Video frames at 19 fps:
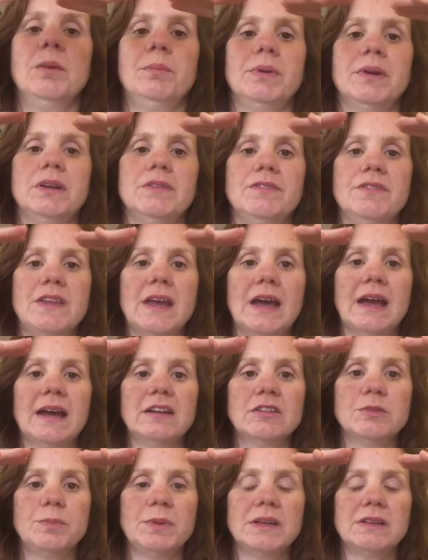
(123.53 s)
But if the
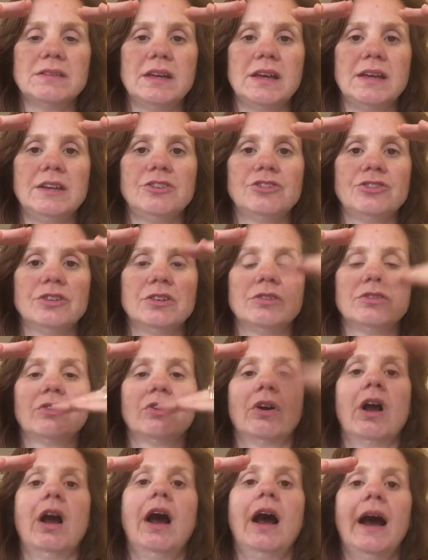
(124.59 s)
expectations
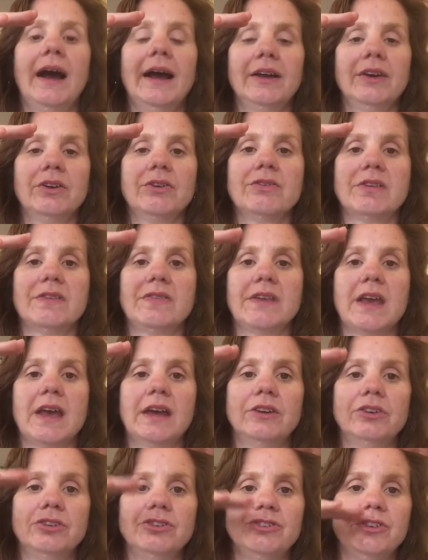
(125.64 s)
are higher than the
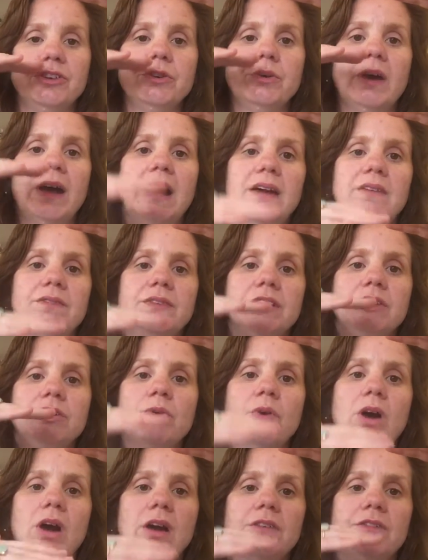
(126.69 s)
energy you have, then
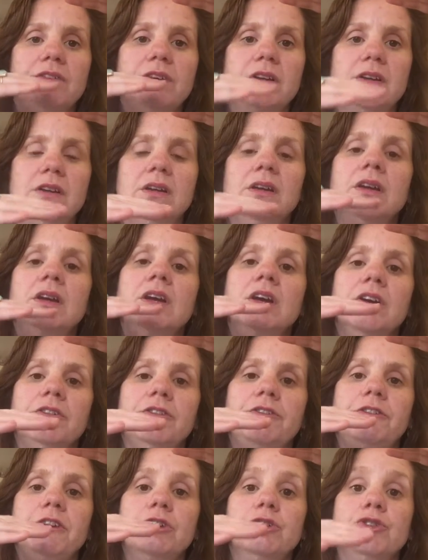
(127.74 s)
you often
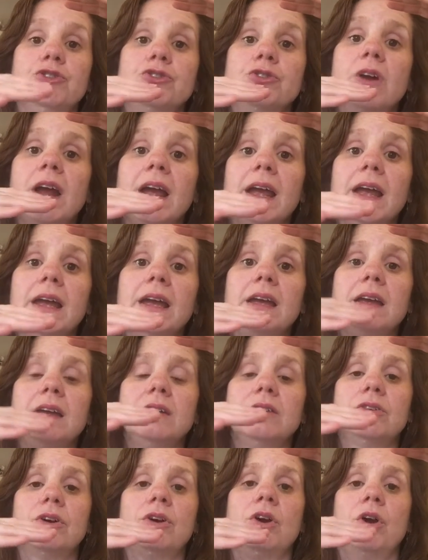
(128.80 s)
feel
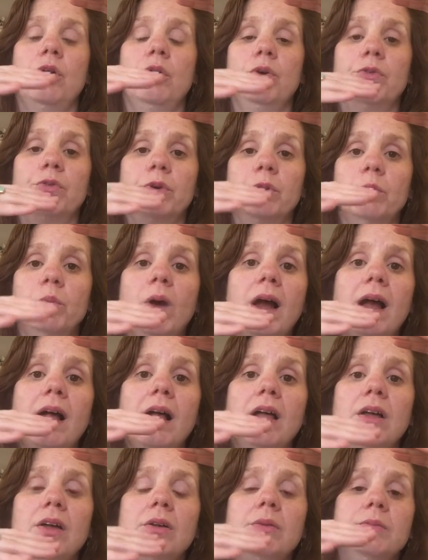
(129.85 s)
drained,
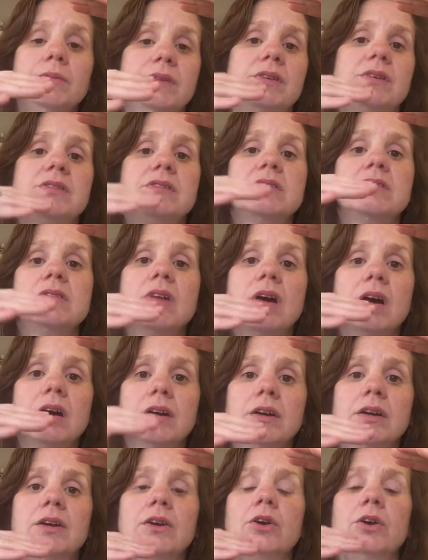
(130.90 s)
overwhelmed,
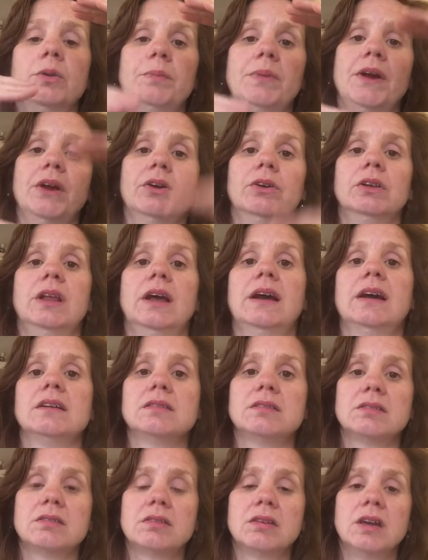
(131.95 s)
stuck, or
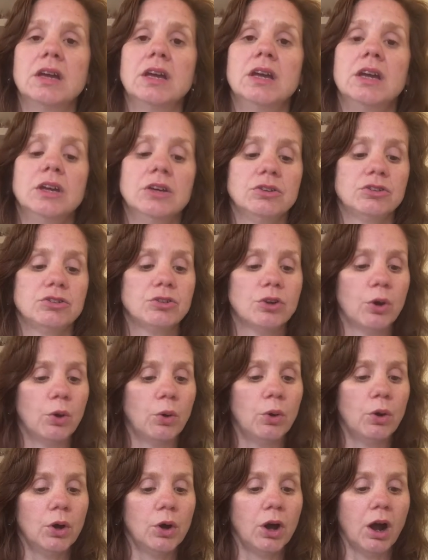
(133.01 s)
paralyzed.
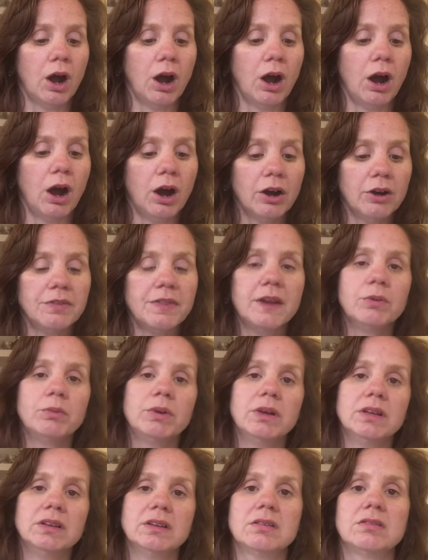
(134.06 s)
So are they
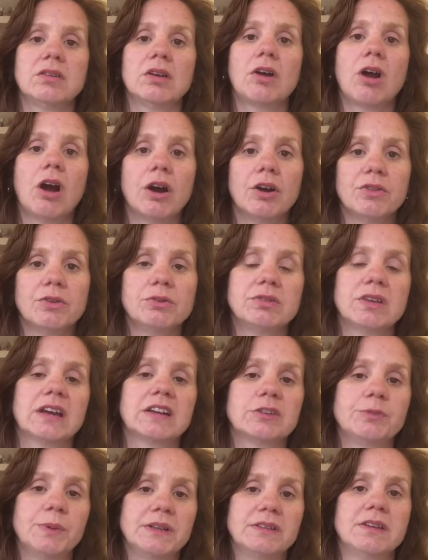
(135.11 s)
realistic? Are those
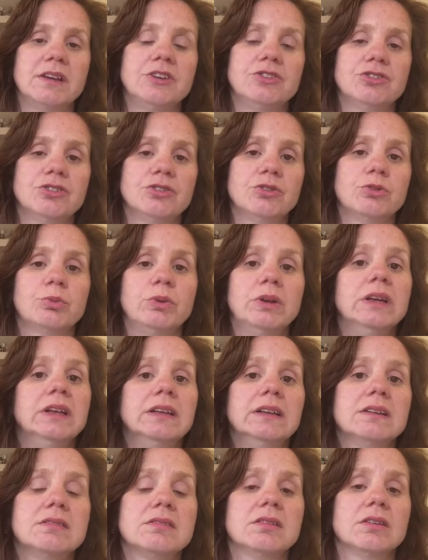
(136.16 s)
expectations
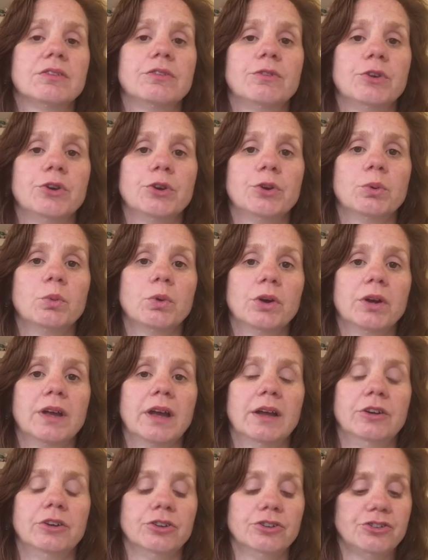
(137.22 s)
realistic for your work
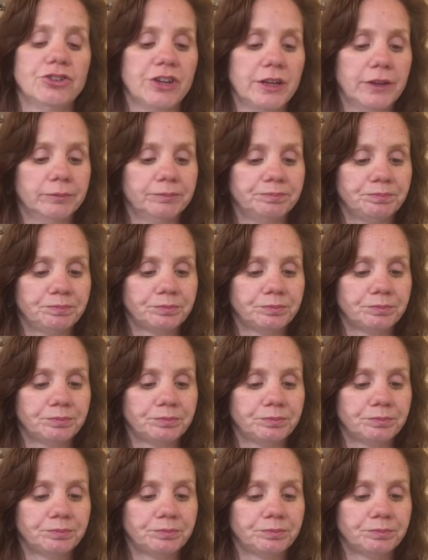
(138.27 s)
energy?